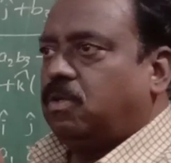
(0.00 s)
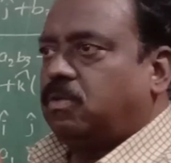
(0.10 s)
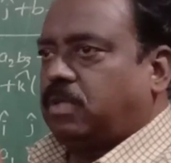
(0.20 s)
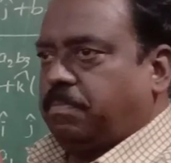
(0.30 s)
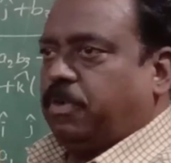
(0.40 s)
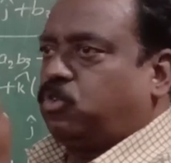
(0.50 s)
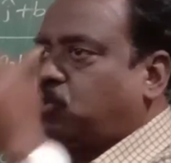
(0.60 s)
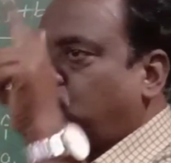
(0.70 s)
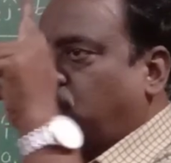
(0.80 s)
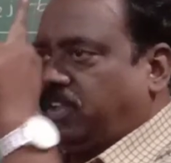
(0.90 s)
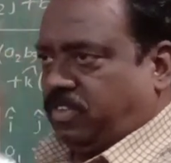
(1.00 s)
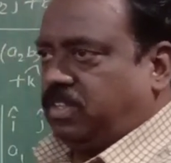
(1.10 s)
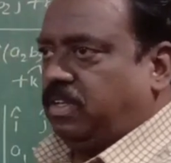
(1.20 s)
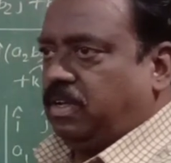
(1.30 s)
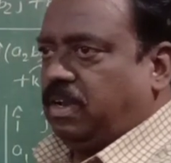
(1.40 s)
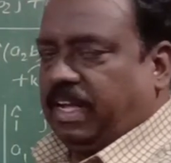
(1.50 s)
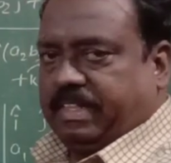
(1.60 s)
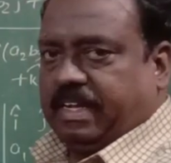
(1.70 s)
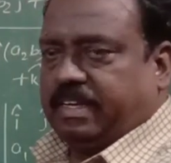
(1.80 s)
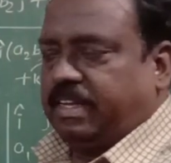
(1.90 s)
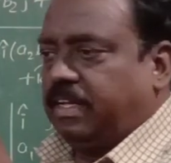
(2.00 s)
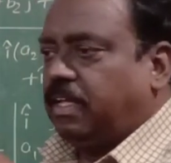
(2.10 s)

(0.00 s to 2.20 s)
Suppose screw is like that.